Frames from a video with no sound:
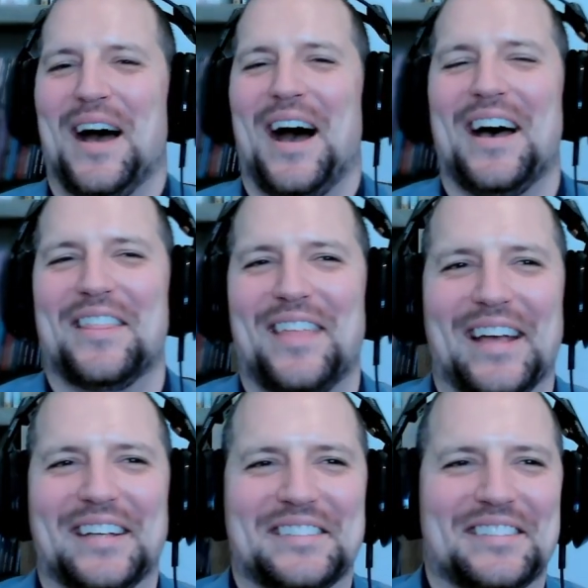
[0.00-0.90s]
Uh,
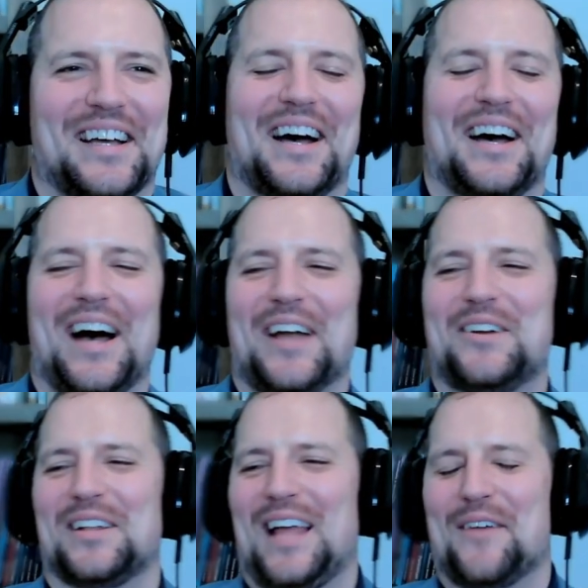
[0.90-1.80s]
thanks. Uh, I
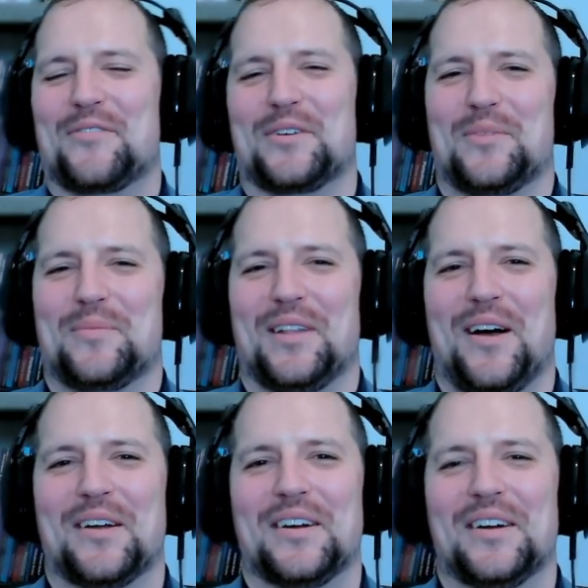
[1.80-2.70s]
could have laughed for a little bit
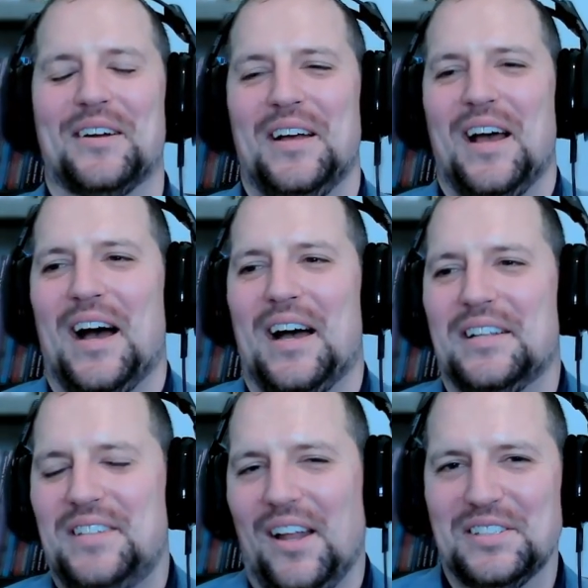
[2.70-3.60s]
longer. Uh,
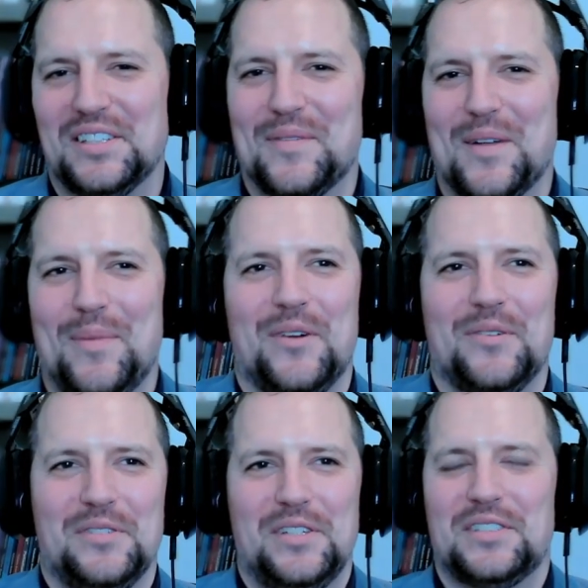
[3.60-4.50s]
tell us a little bit
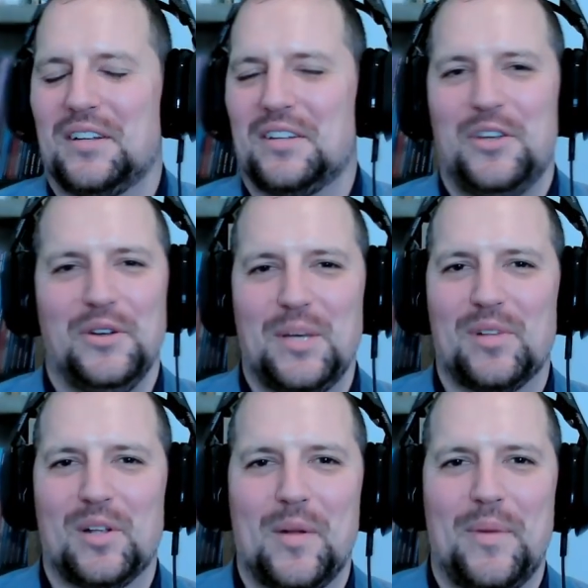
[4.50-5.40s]
about, just a, uh, cue us
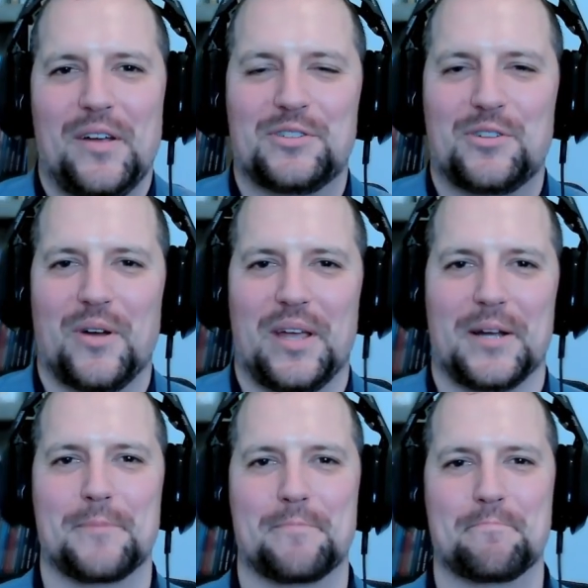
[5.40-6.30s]
up a little bit about your story
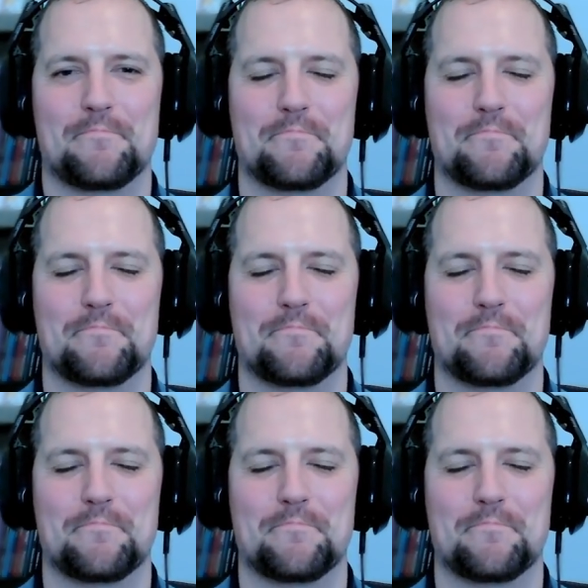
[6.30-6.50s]
here.